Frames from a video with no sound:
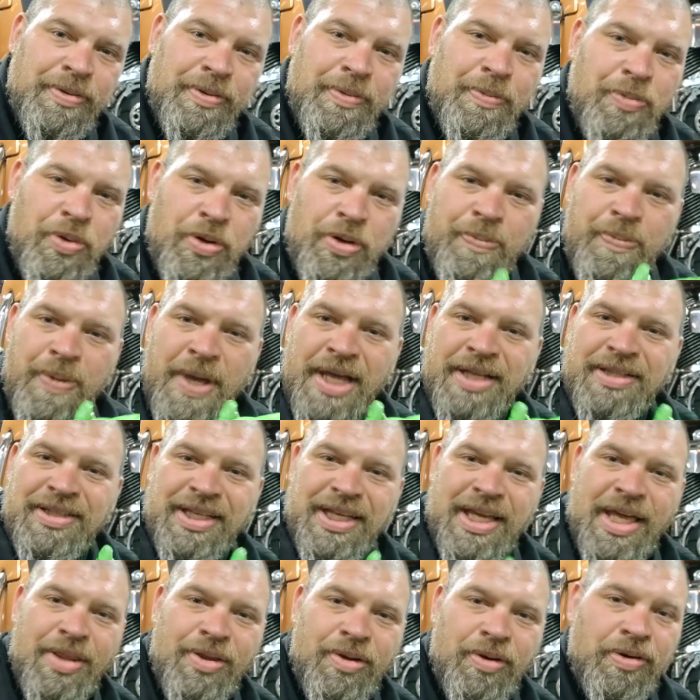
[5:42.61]
Put it back
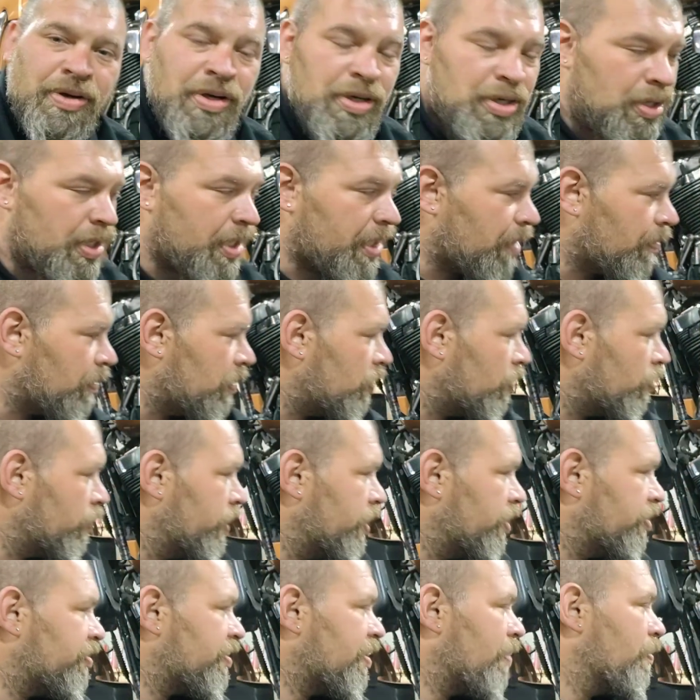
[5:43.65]
together. Like I'm going to
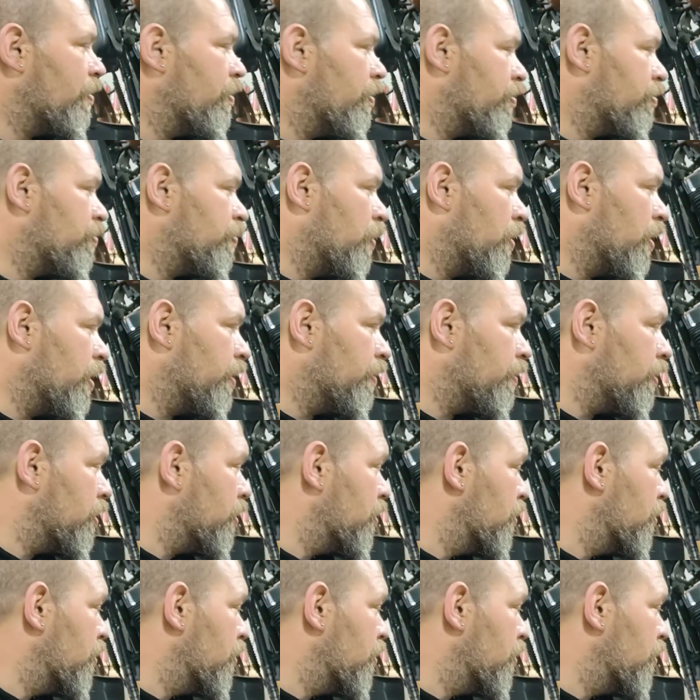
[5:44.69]
reassemble this bike.